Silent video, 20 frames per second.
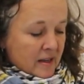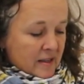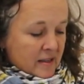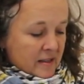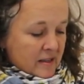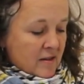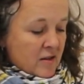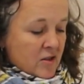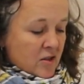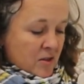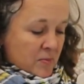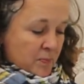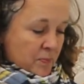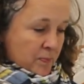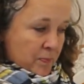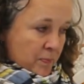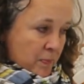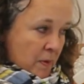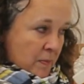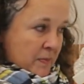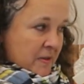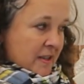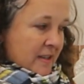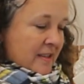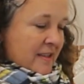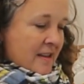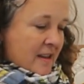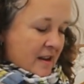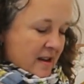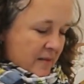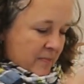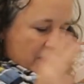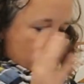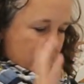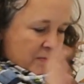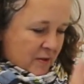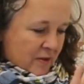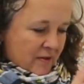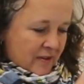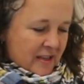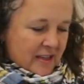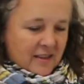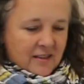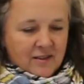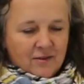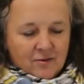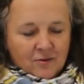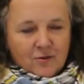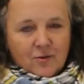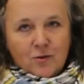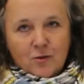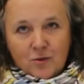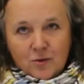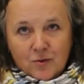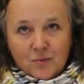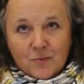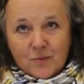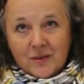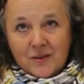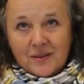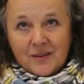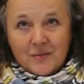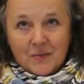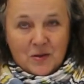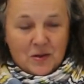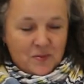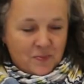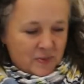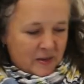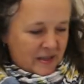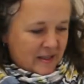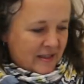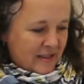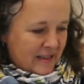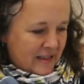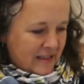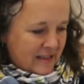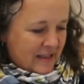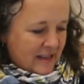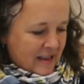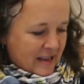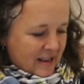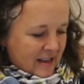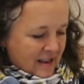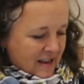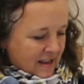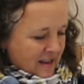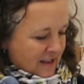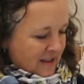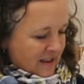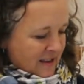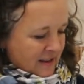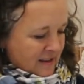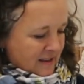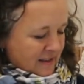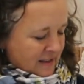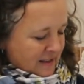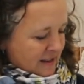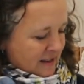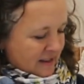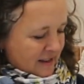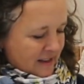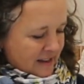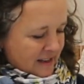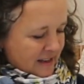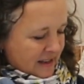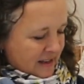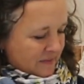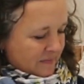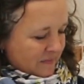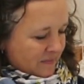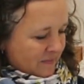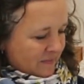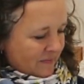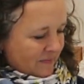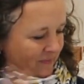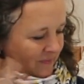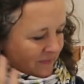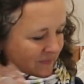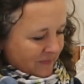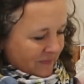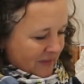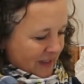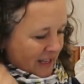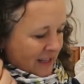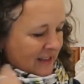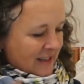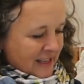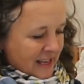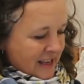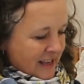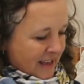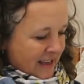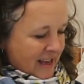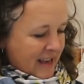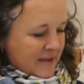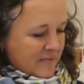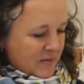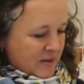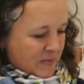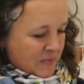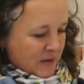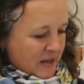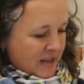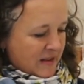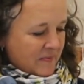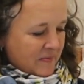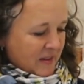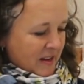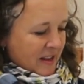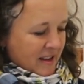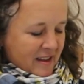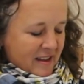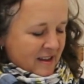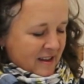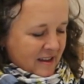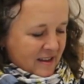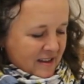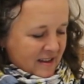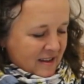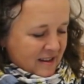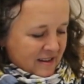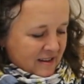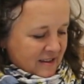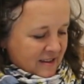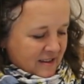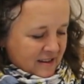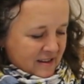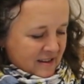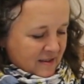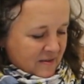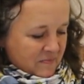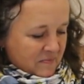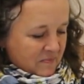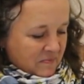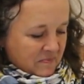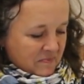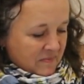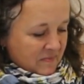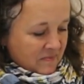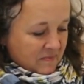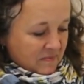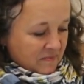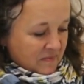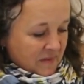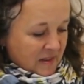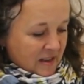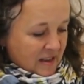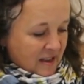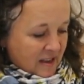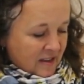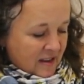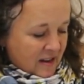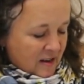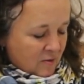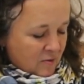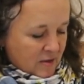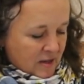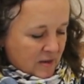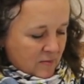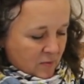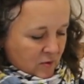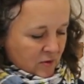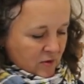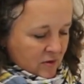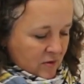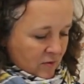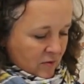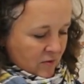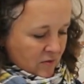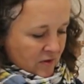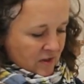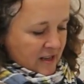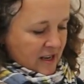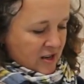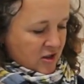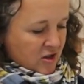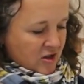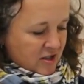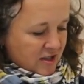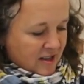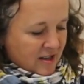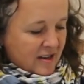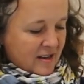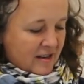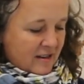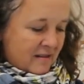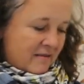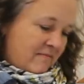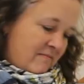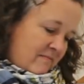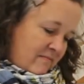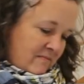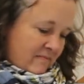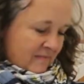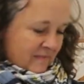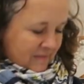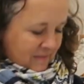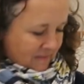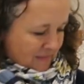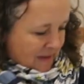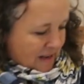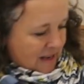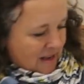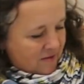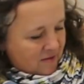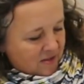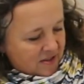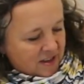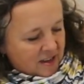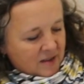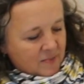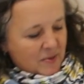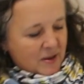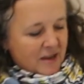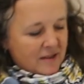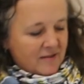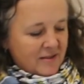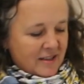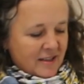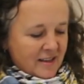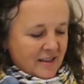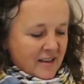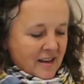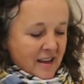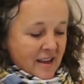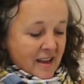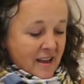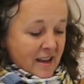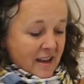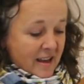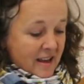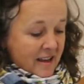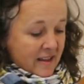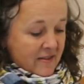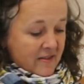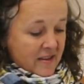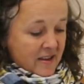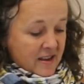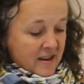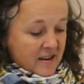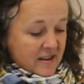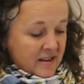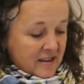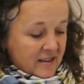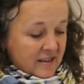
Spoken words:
So I just popped it aside, popped it on the easel, got on with some other pieces, and then suddenly it came to me, and then I was able to sort of sketch it in and have a think about it, and then